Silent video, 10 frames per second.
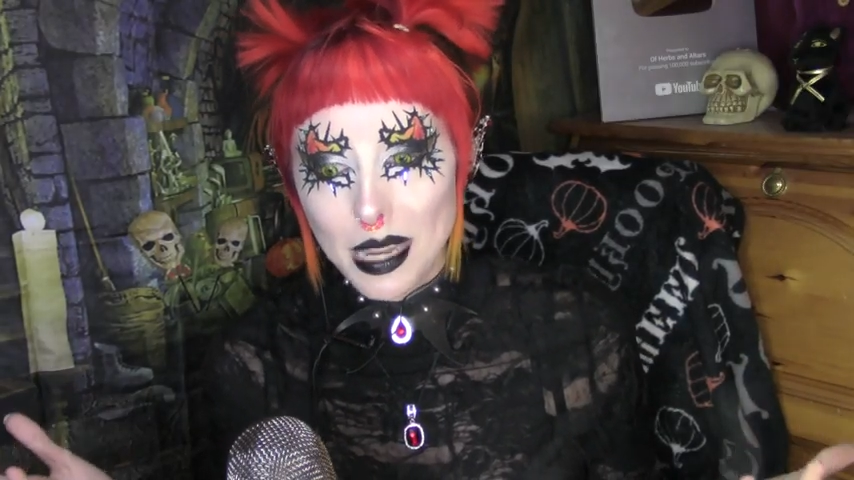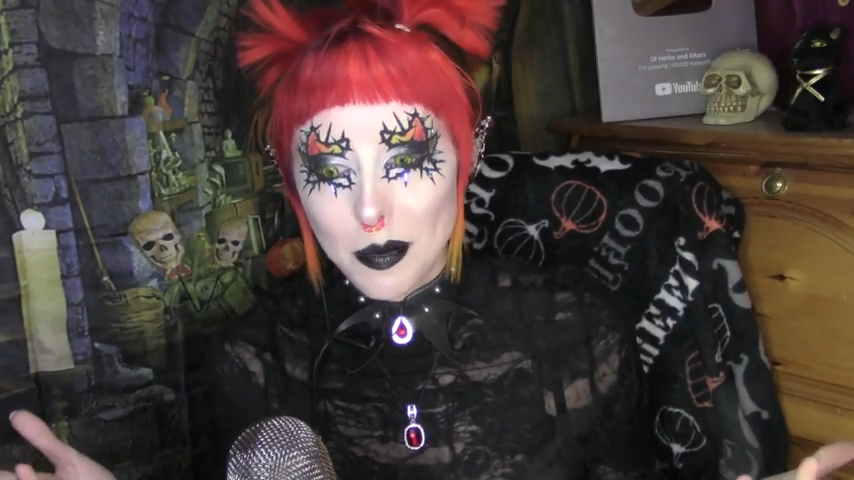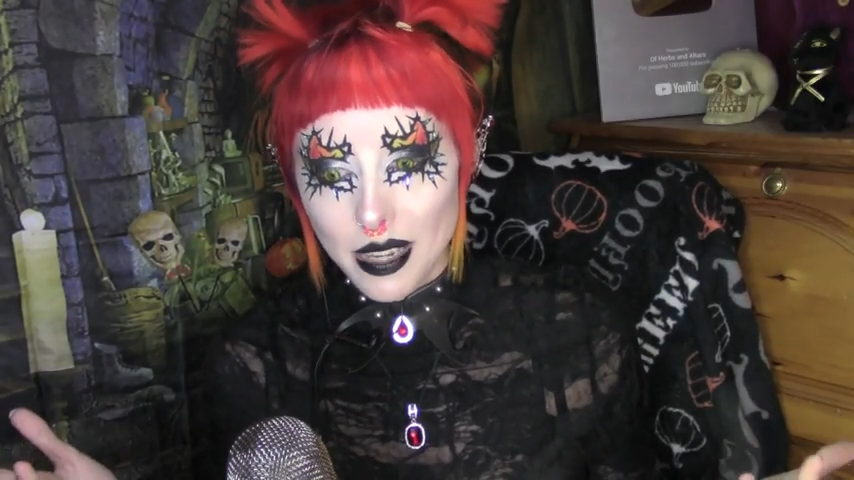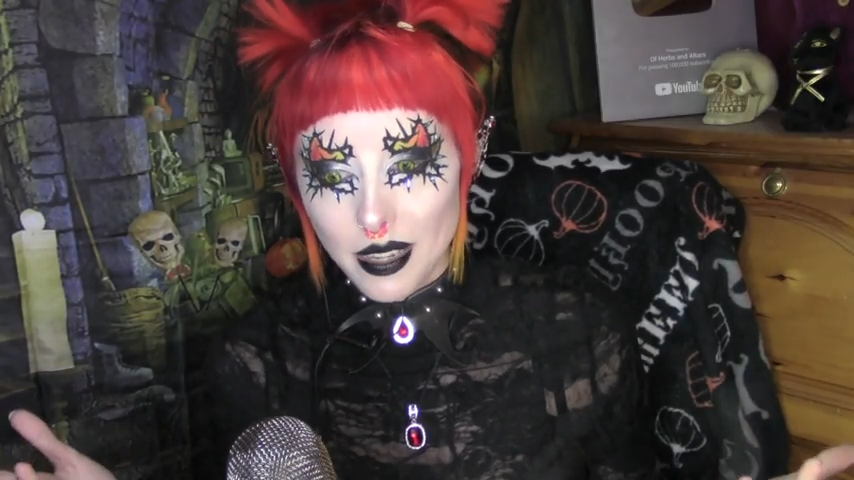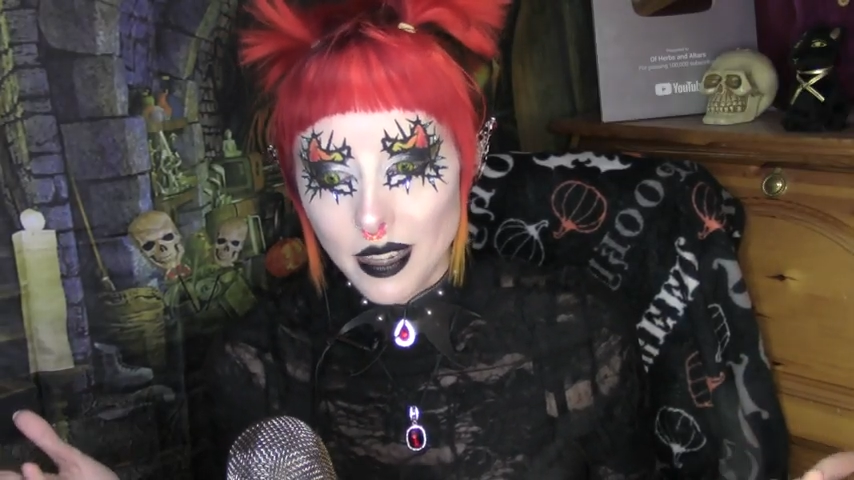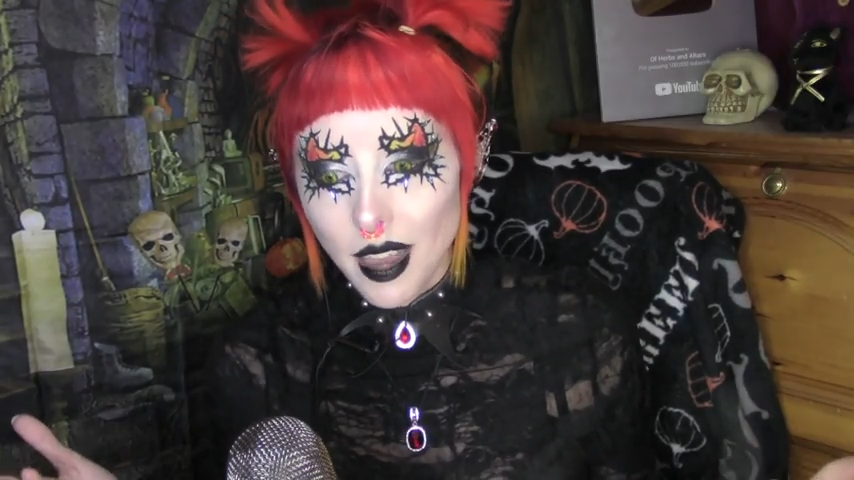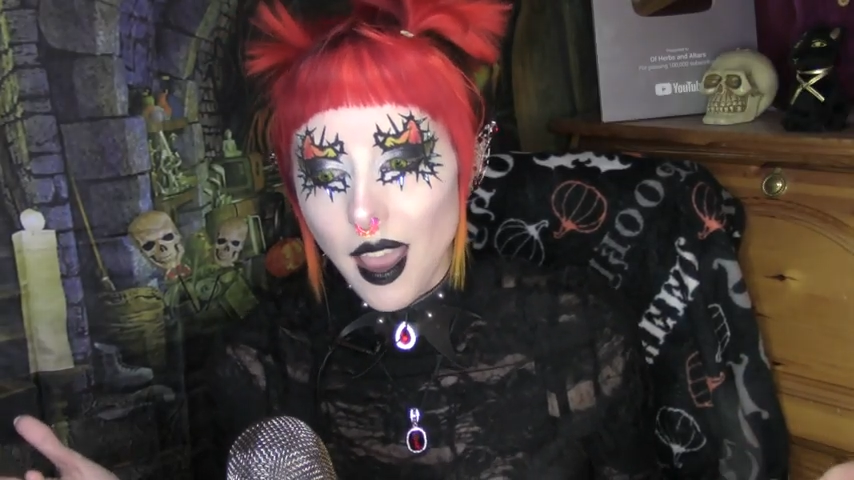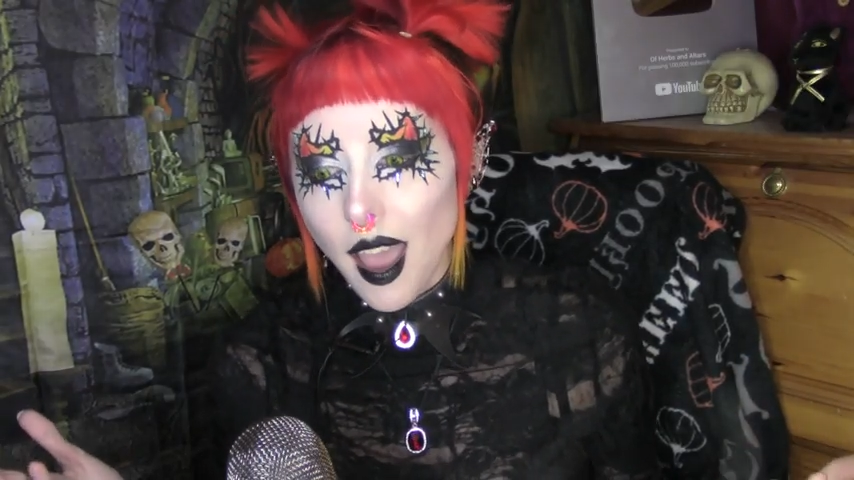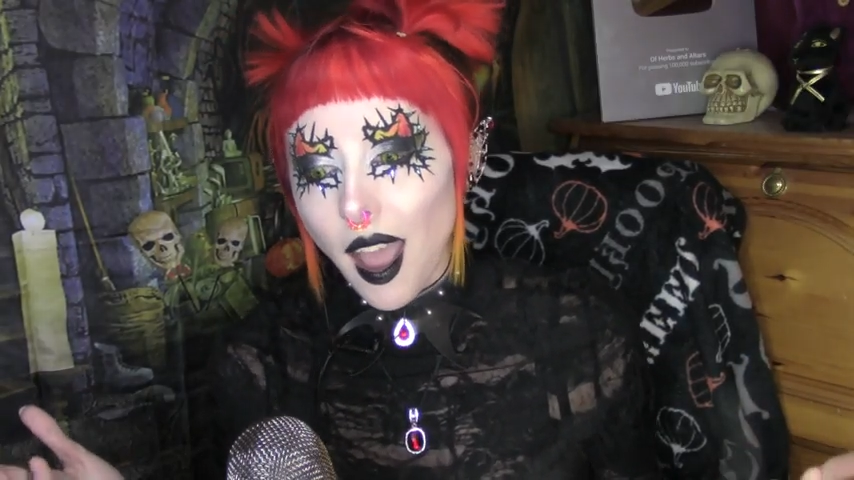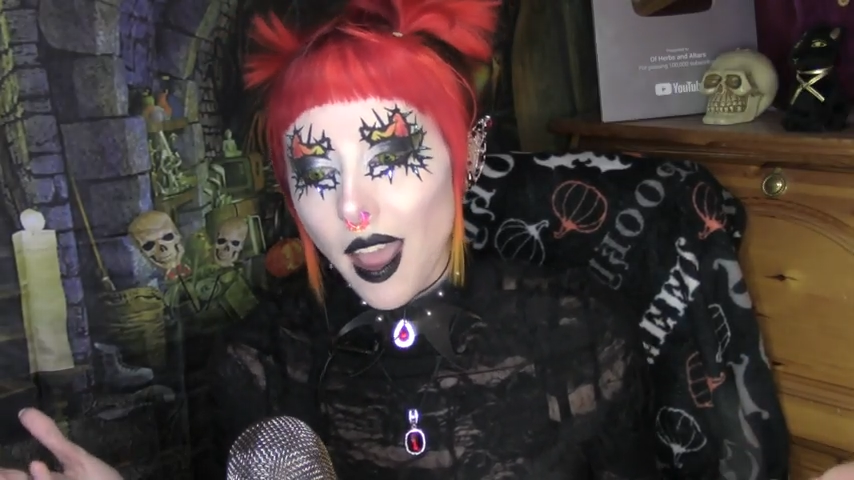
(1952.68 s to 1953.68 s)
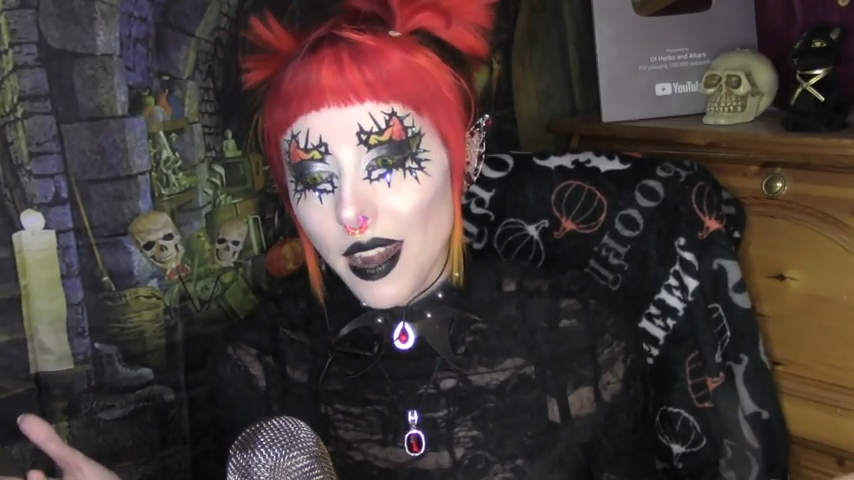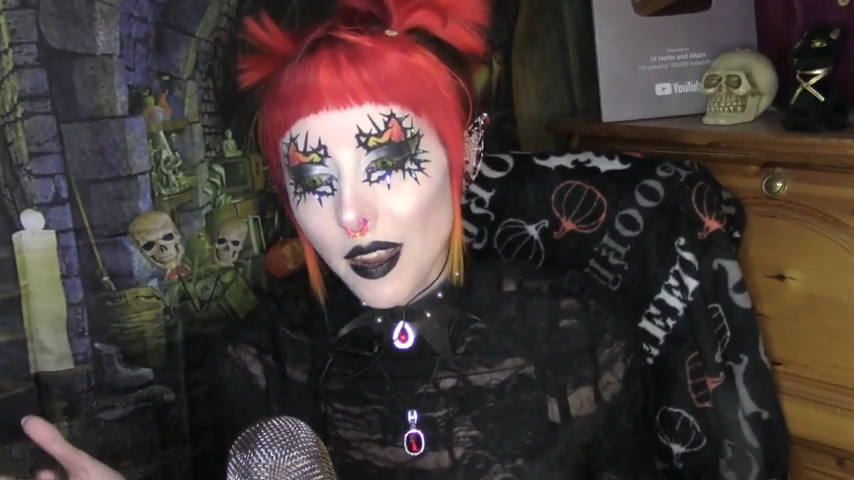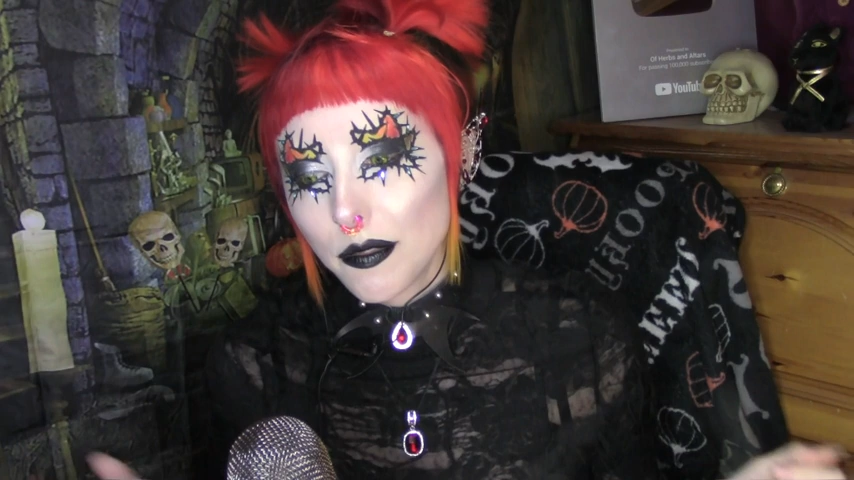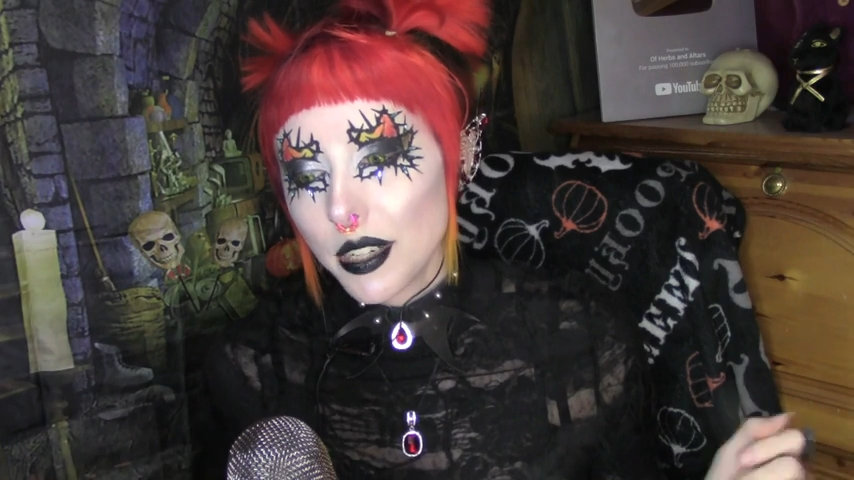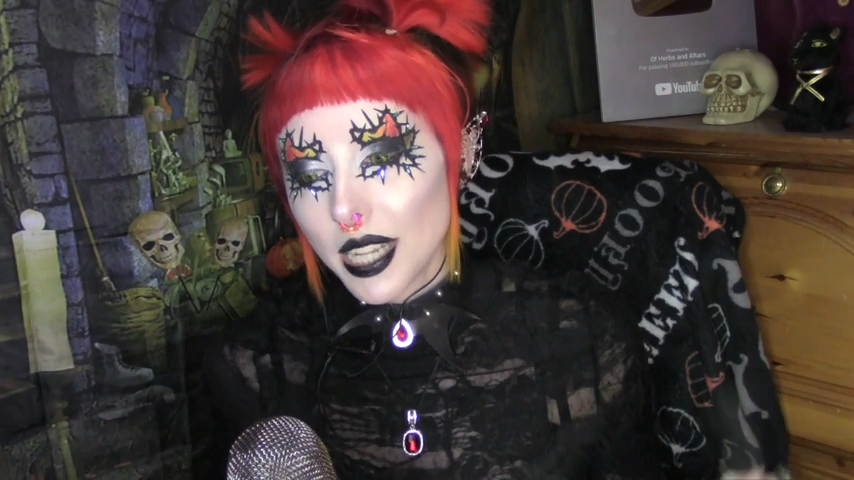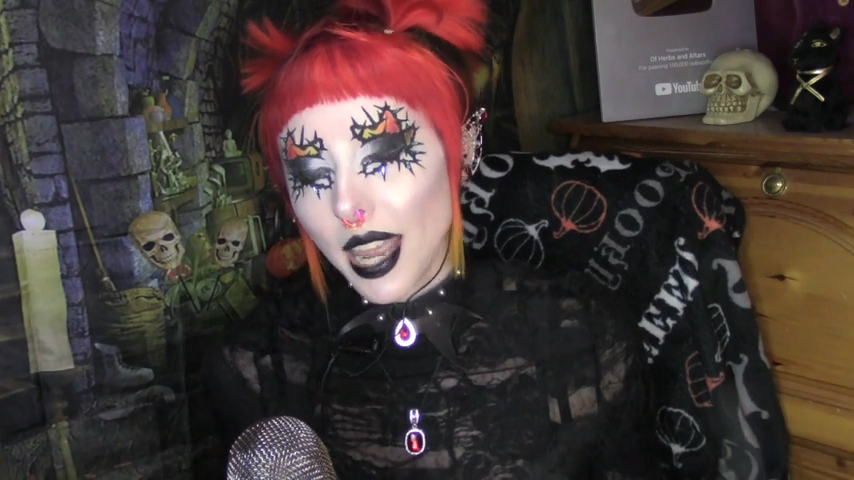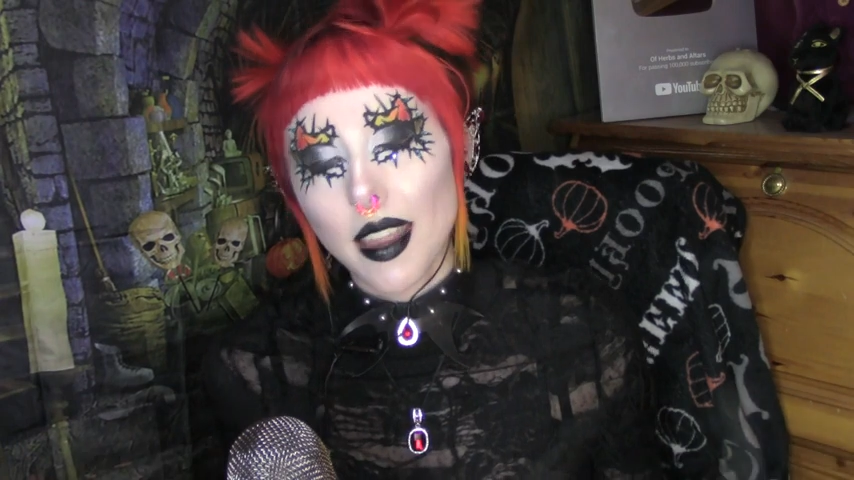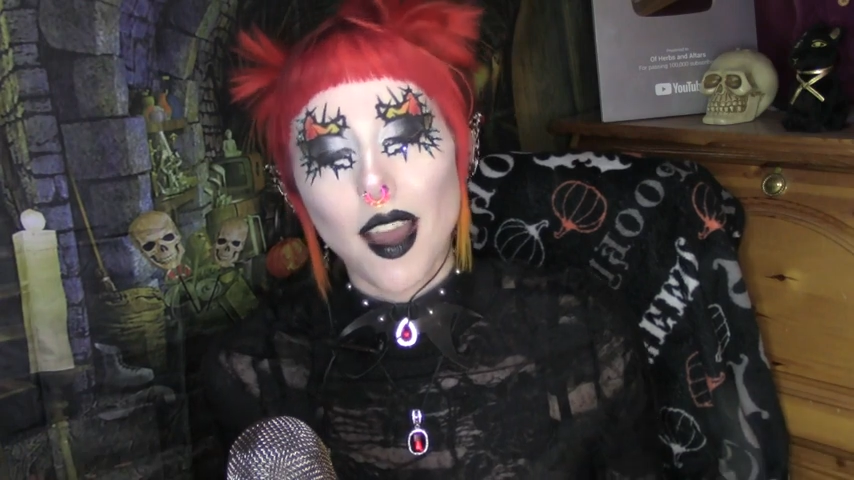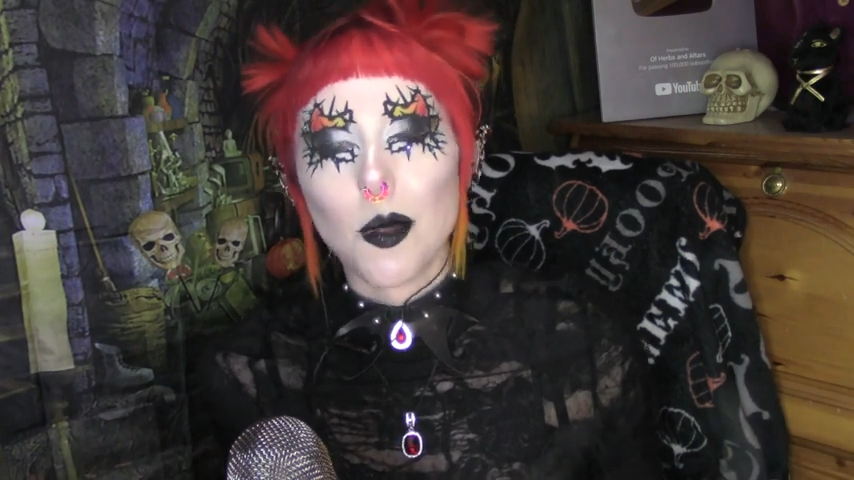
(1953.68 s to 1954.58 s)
baby, and every day